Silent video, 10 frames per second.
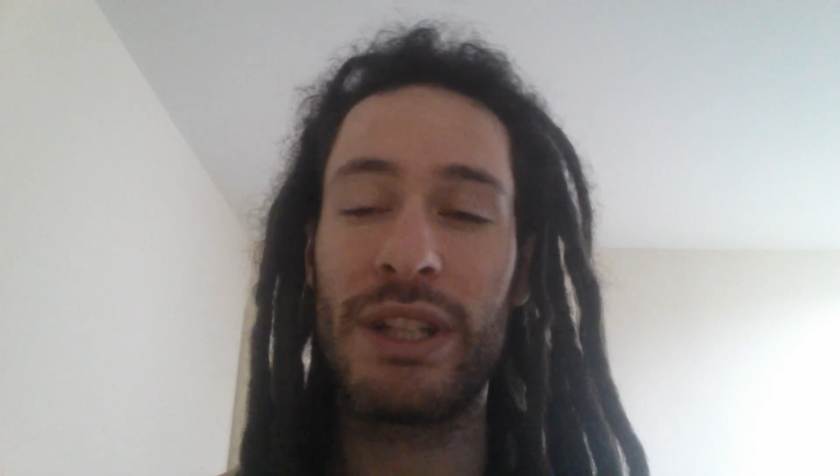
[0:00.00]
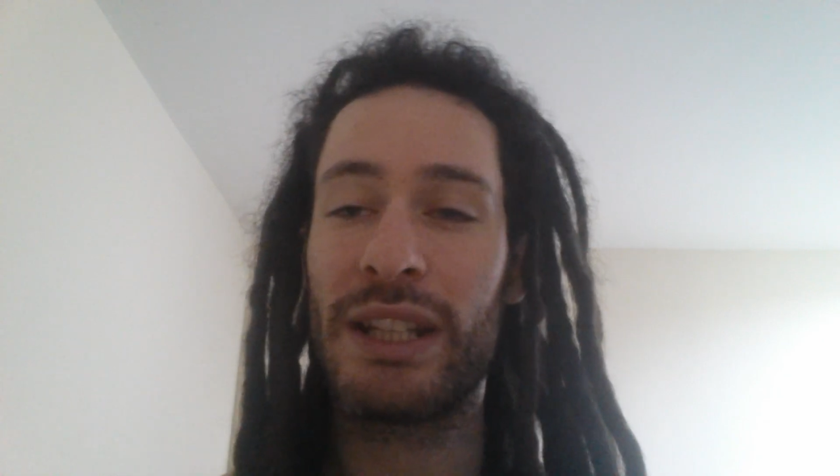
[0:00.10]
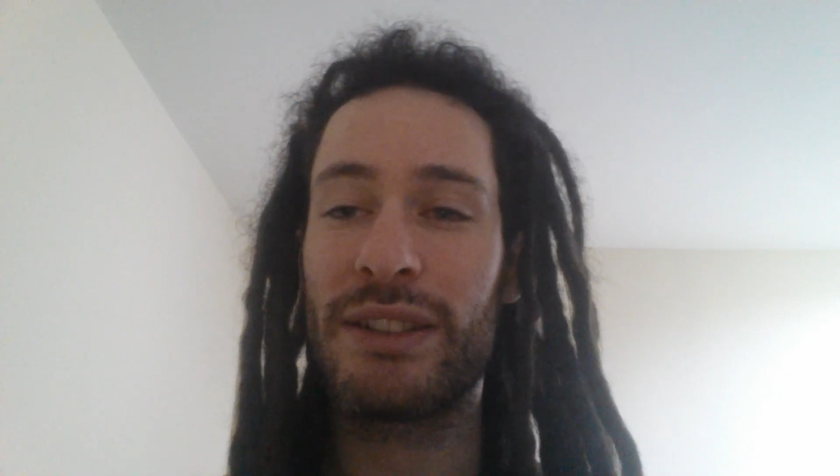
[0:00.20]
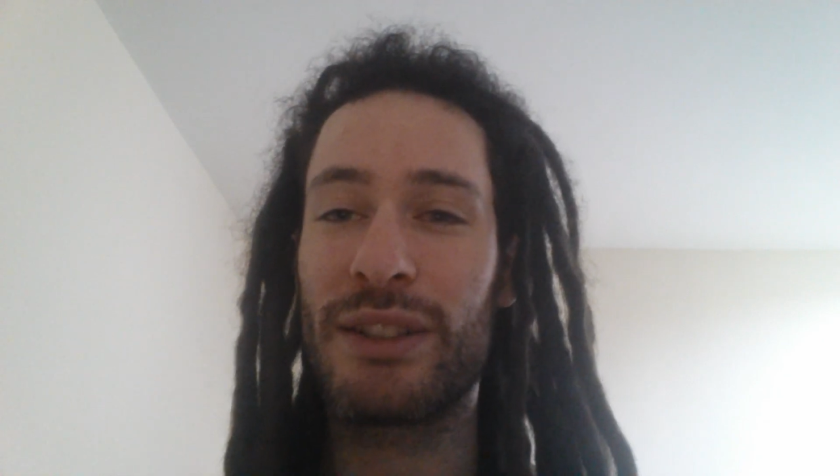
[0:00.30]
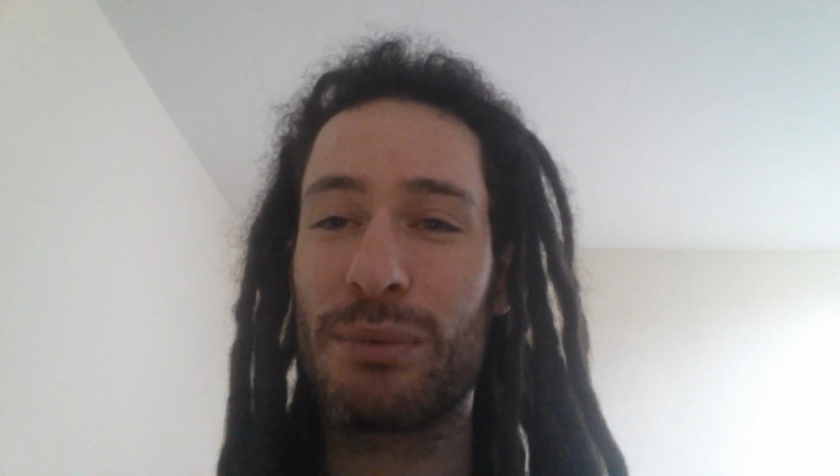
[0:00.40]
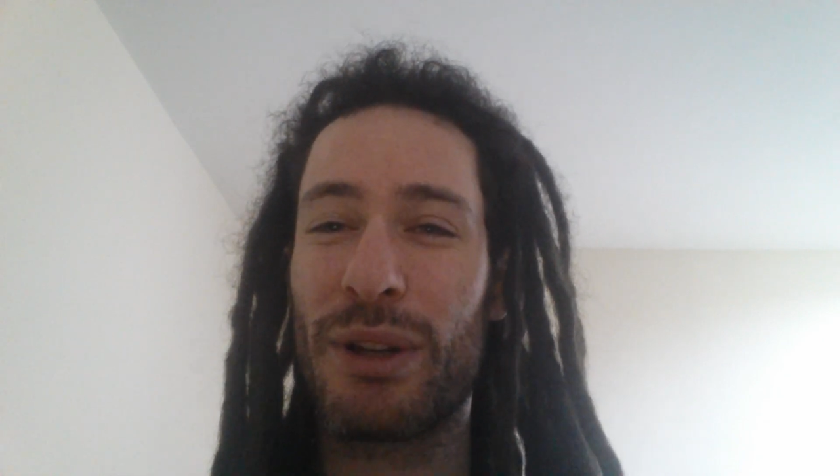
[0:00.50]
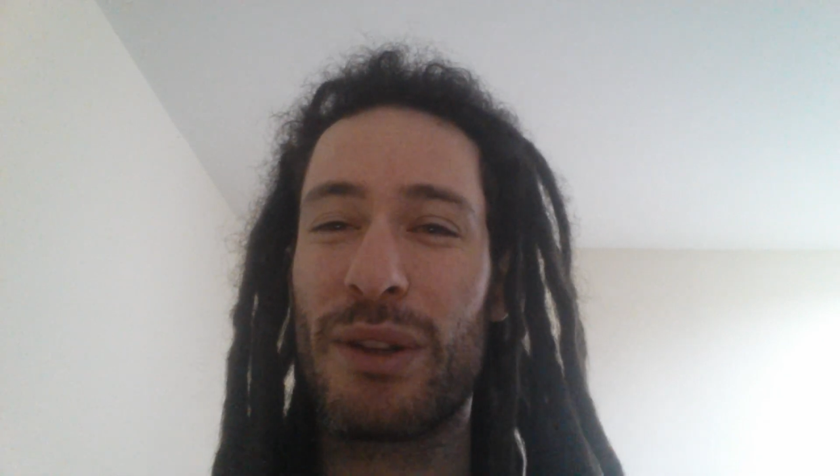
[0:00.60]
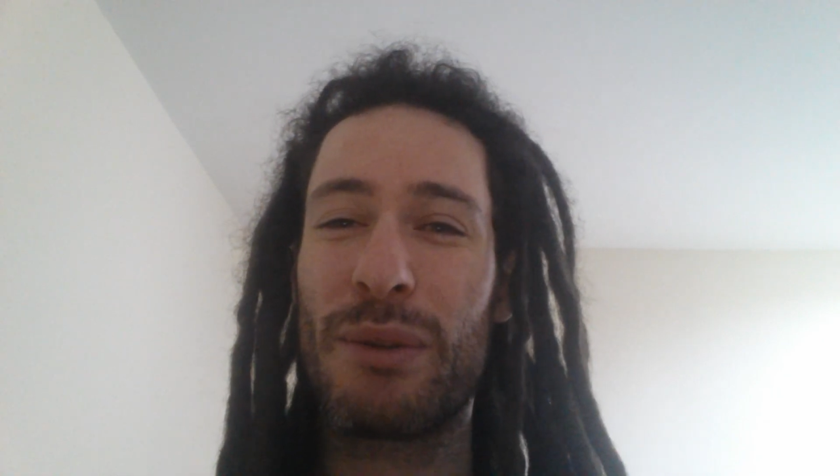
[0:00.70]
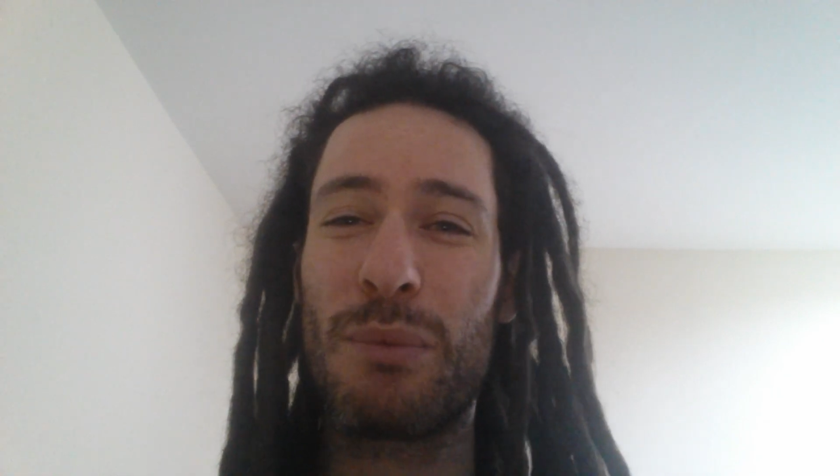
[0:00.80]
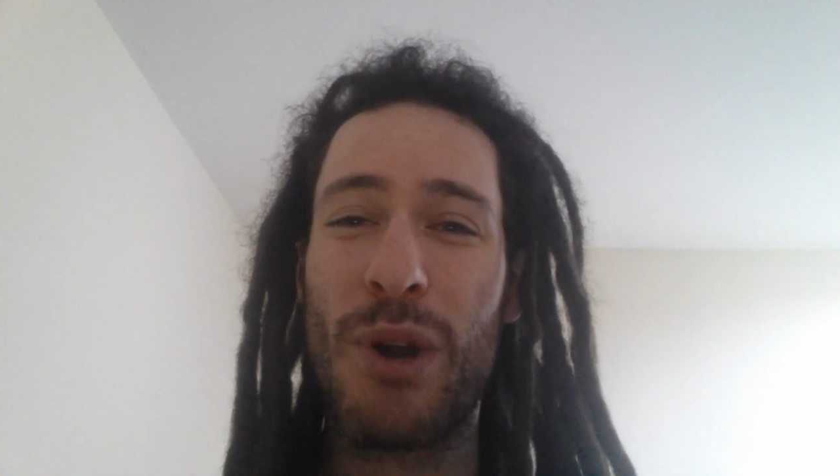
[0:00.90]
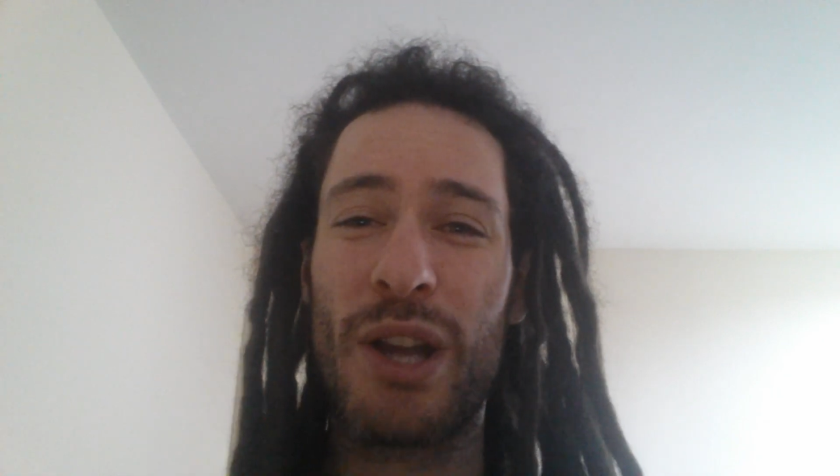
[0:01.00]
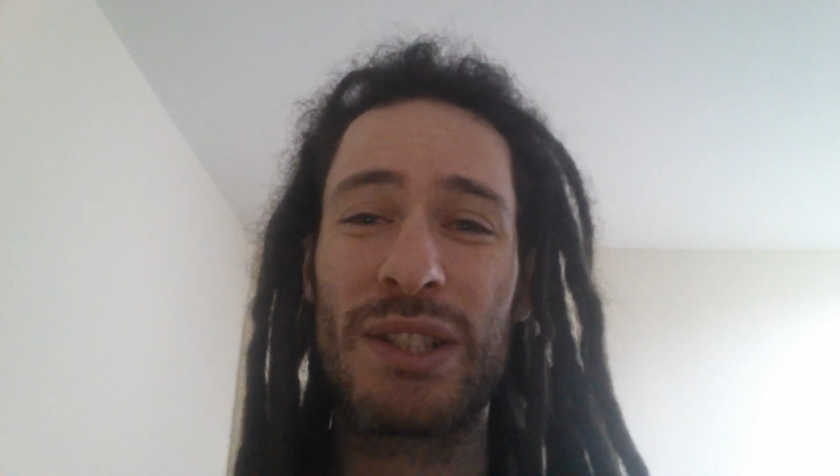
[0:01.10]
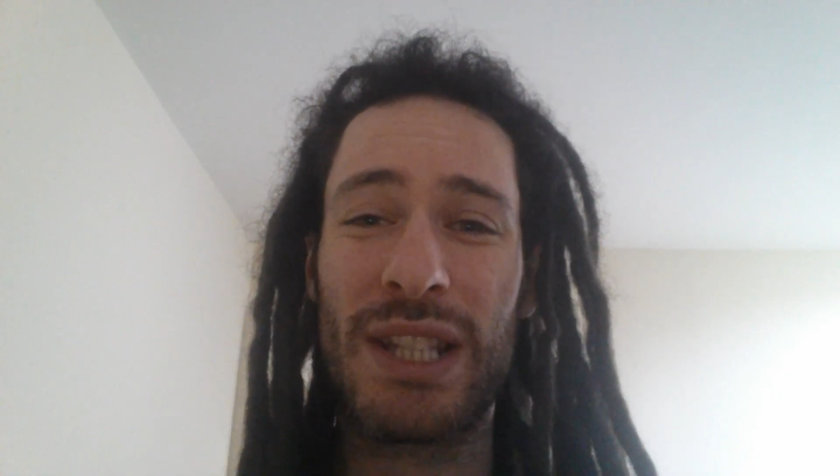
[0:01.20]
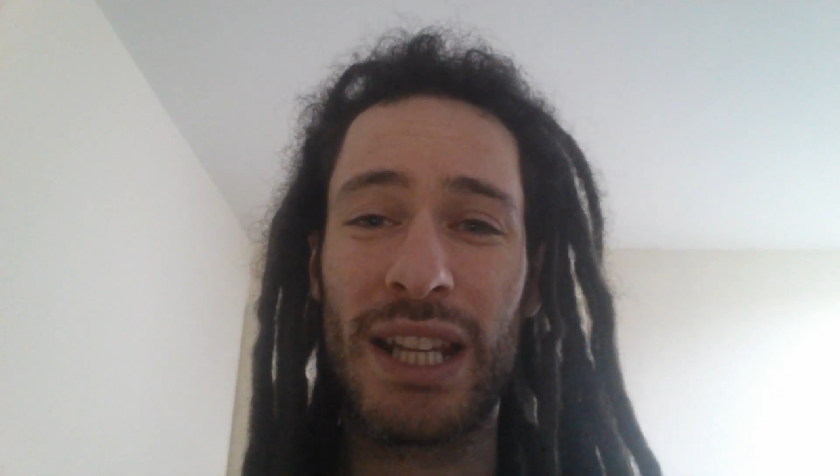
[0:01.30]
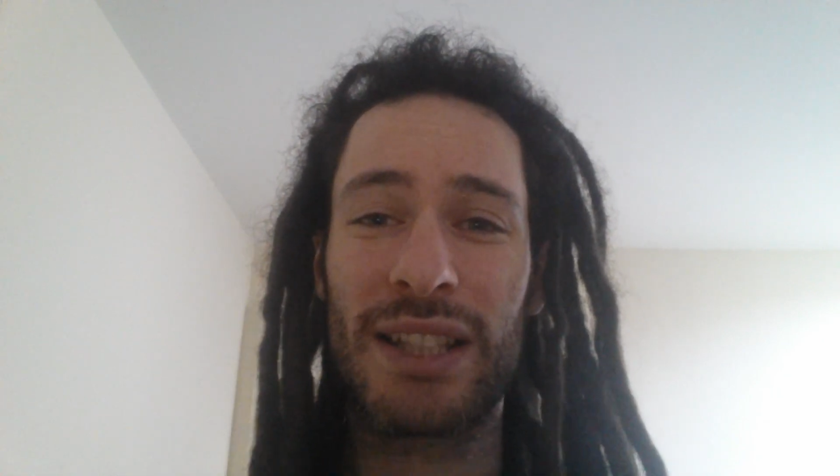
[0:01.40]
Nits is one of the
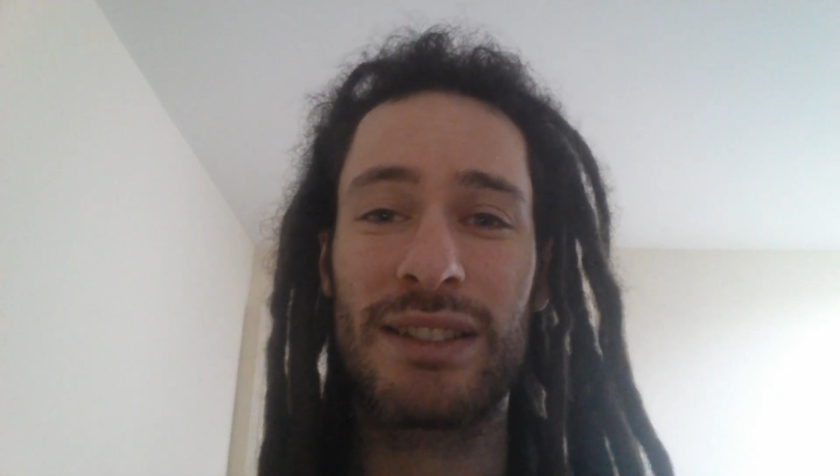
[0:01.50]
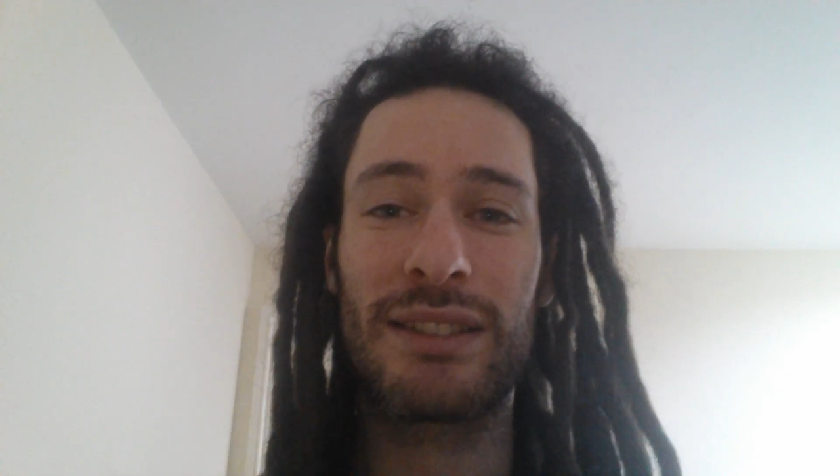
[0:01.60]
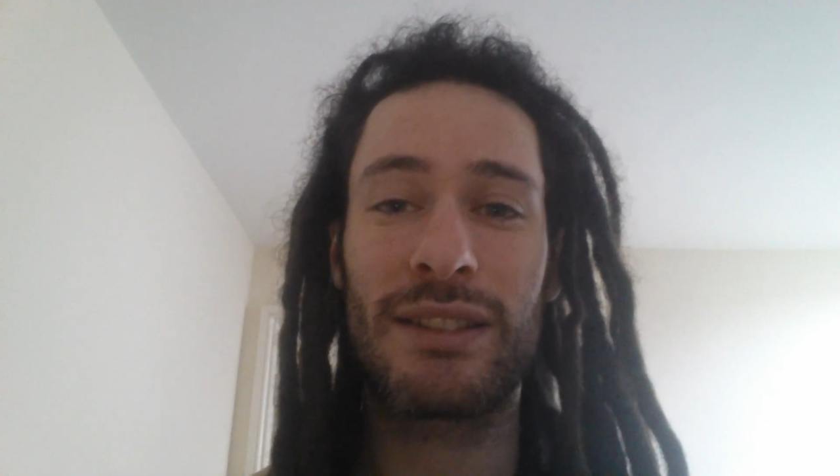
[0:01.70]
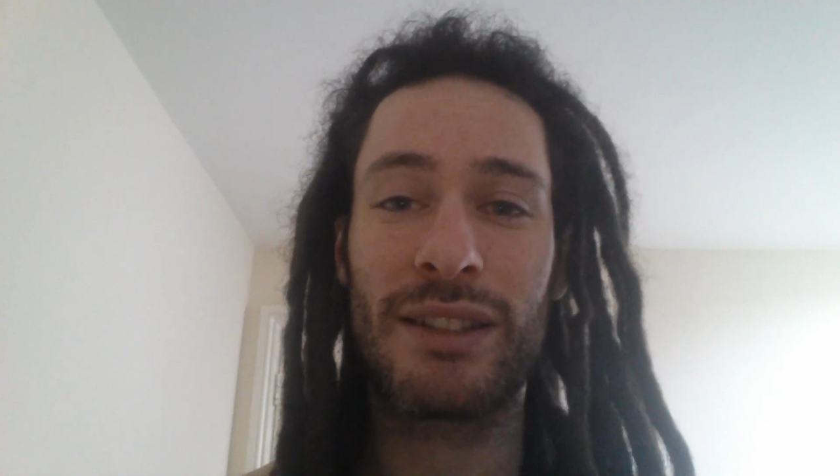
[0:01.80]
worst things